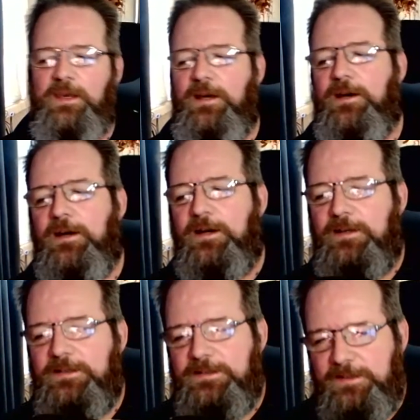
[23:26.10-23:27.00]

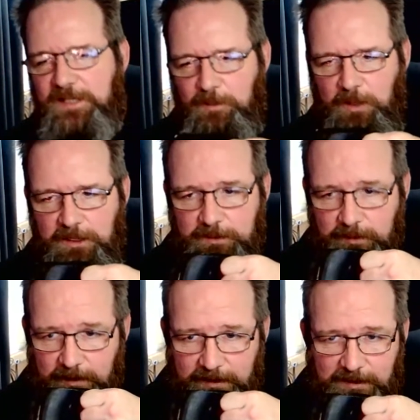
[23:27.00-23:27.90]
Come on.
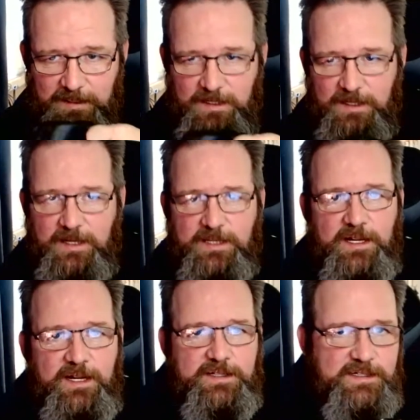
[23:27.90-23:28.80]
You guys
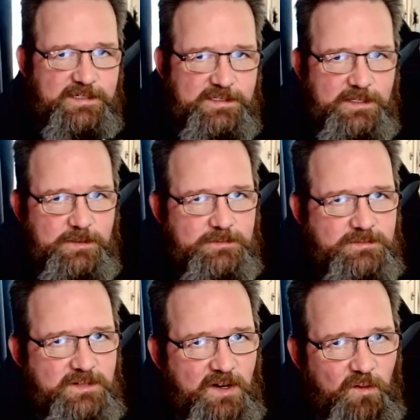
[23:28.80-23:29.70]
got ideas though?
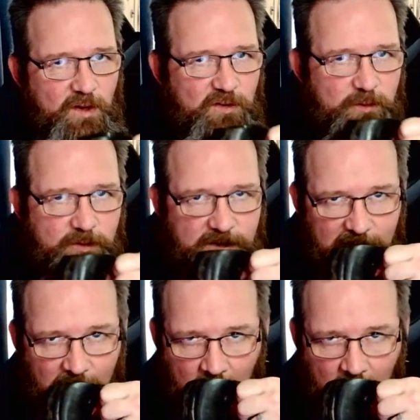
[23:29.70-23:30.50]
What else you want to see?